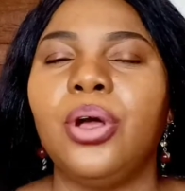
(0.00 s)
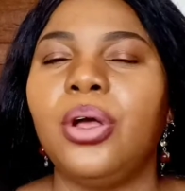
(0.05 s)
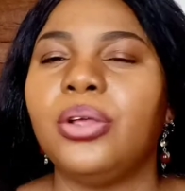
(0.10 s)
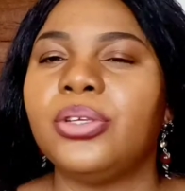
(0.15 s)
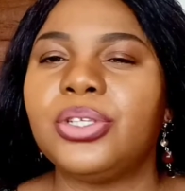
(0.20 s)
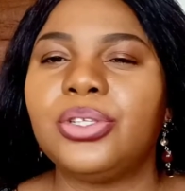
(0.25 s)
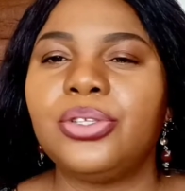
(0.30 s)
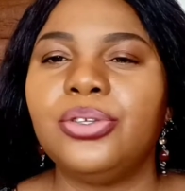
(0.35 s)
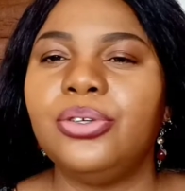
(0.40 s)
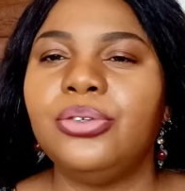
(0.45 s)

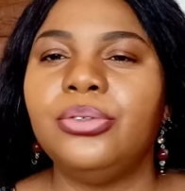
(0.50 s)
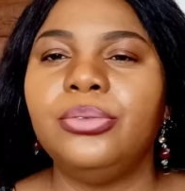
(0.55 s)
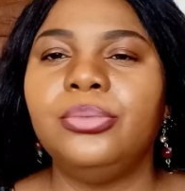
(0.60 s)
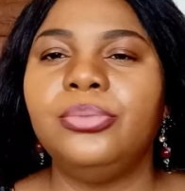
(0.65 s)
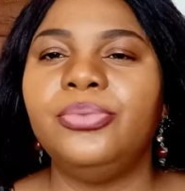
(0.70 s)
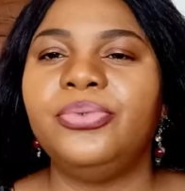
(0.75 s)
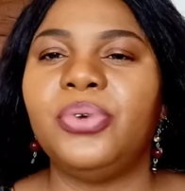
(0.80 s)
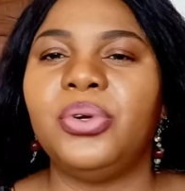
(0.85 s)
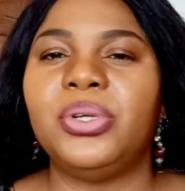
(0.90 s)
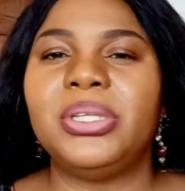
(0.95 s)

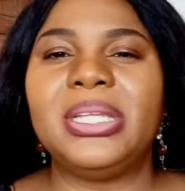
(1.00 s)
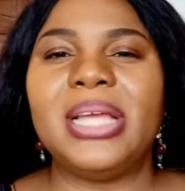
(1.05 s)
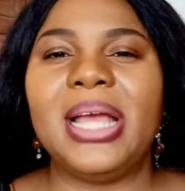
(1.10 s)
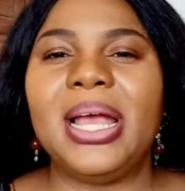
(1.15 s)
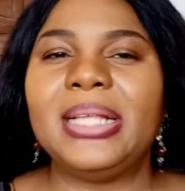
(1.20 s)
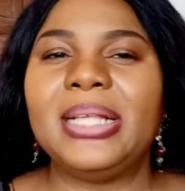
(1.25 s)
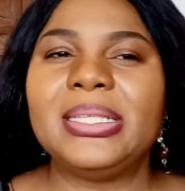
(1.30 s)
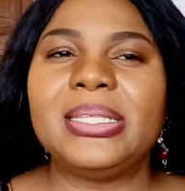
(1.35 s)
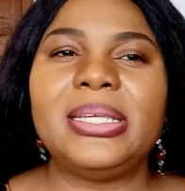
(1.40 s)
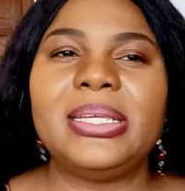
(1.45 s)
costume for
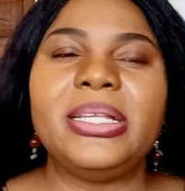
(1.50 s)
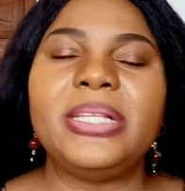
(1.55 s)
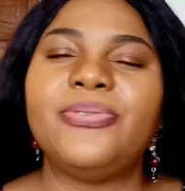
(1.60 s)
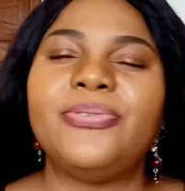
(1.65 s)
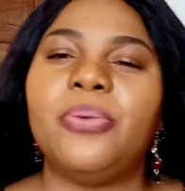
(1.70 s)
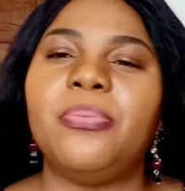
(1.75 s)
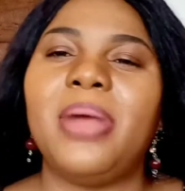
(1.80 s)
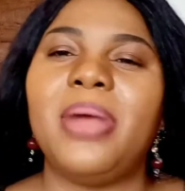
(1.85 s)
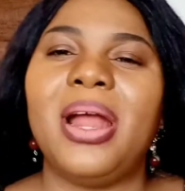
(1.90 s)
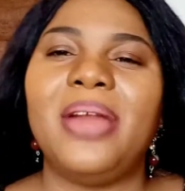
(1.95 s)
dances,
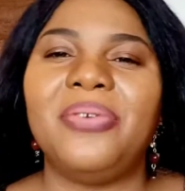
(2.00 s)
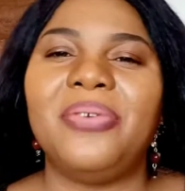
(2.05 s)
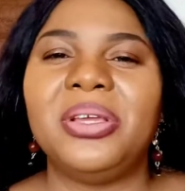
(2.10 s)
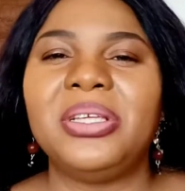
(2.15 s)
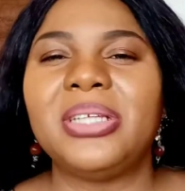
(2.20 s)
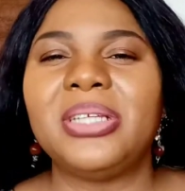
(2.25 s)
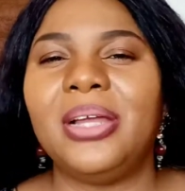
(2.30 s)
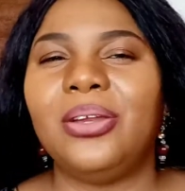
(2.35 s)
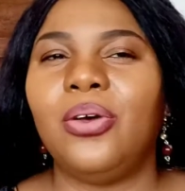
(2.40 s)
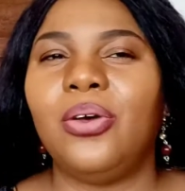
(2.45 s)
for
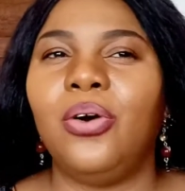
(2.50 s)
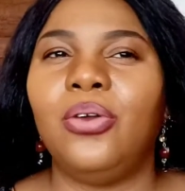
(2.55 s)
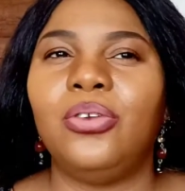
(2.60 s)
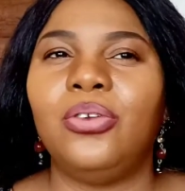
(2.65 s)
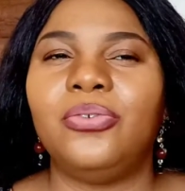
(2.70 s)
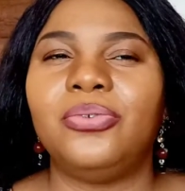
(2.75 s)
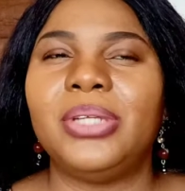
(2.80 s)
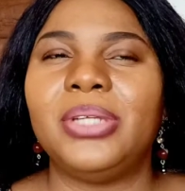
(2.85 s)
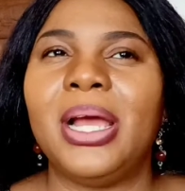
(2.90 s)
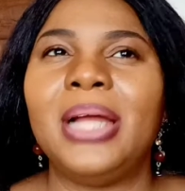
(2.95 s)
marriage, and
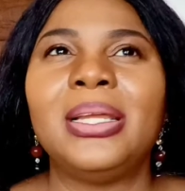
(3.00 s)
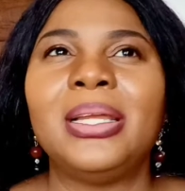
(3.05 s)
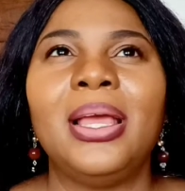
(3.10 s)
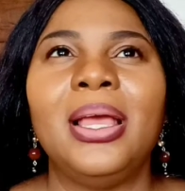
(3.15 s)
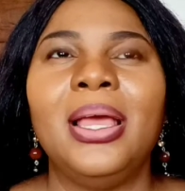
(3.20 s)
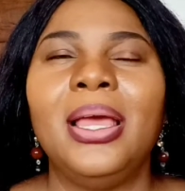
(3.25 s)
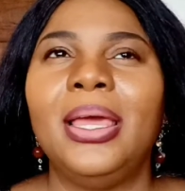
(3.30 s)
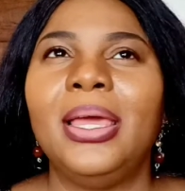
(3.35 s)
all of that.